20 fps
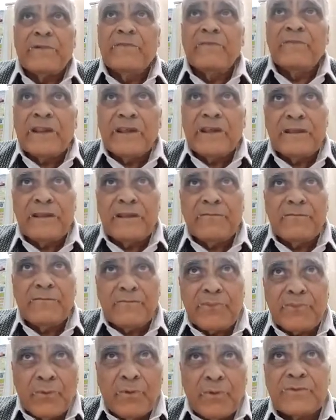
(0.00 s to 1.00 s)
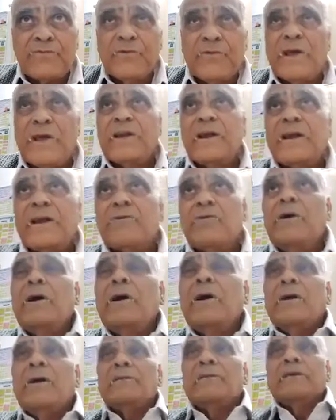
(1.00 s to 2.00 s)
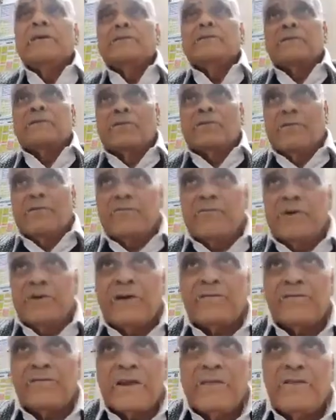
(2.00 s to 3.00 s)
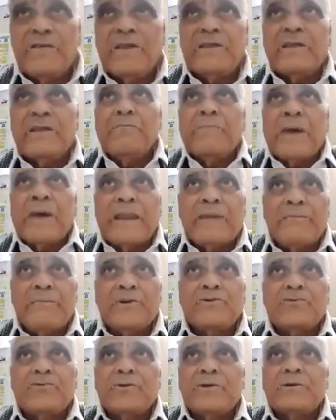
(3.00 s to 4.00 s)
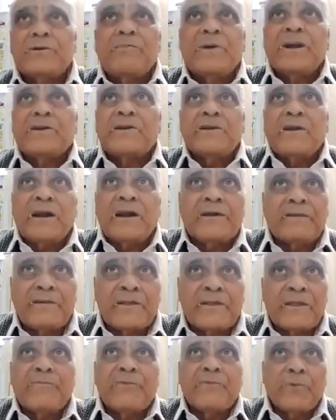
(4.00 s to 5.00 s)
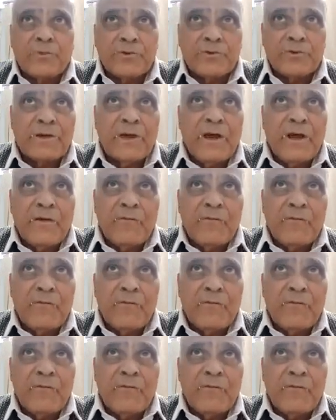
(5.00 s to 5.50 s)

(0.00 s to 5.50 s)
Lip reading: Even in the fruits, we are giving the Mary biscuits, but not the fruits.